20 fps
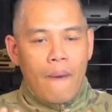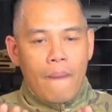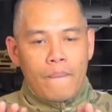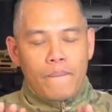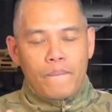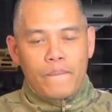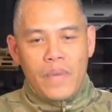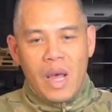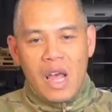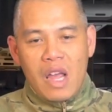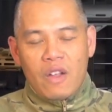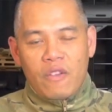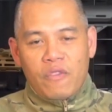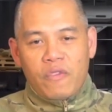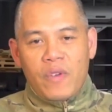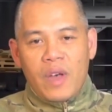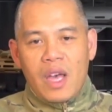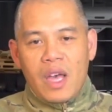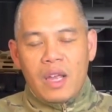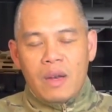
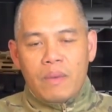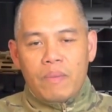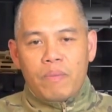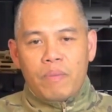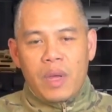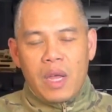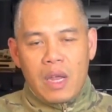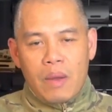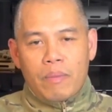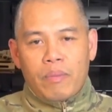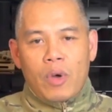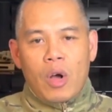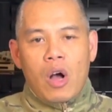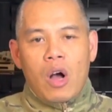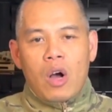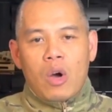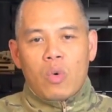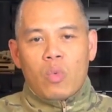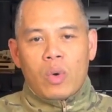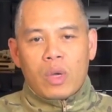MagFed
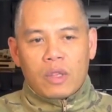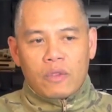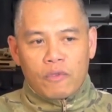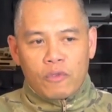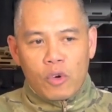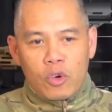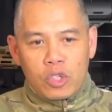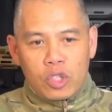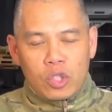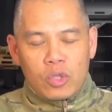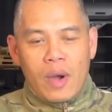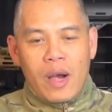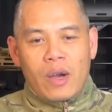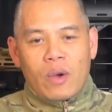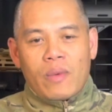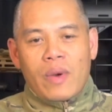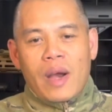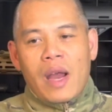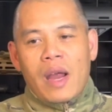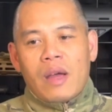paintball with First
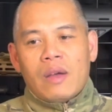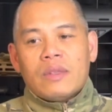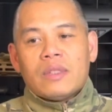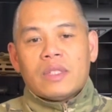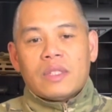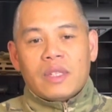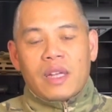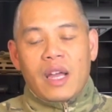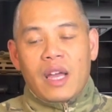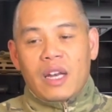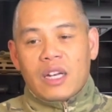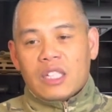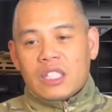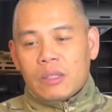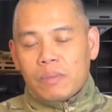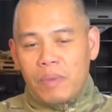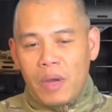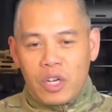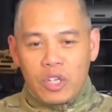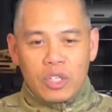Strike rounds, and
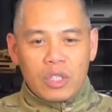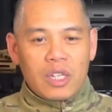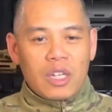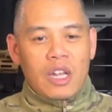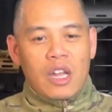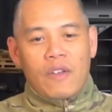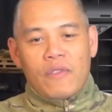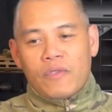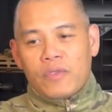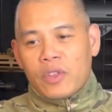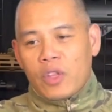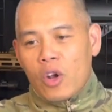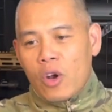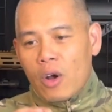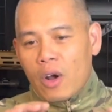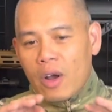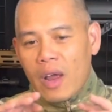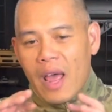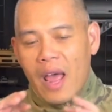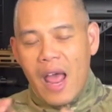especially if
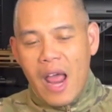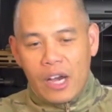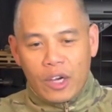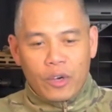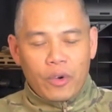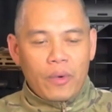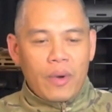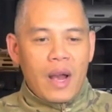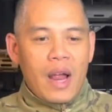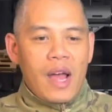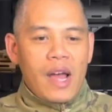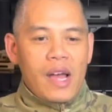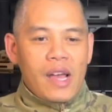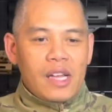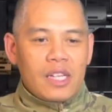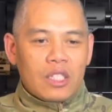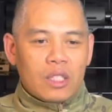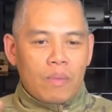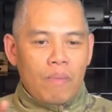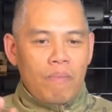they're
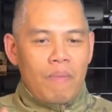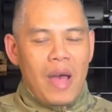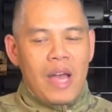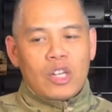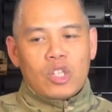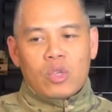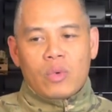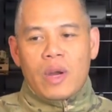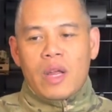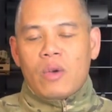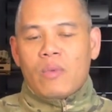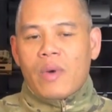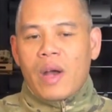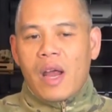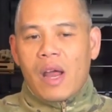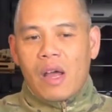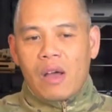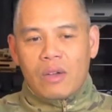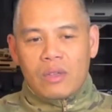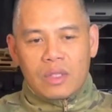accuratized, match grade
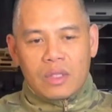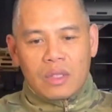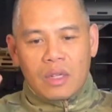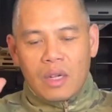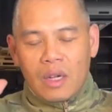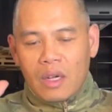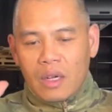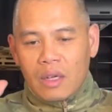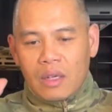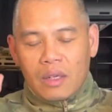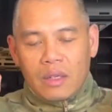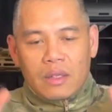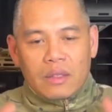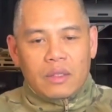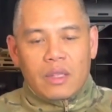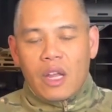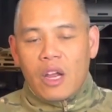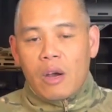rounds, they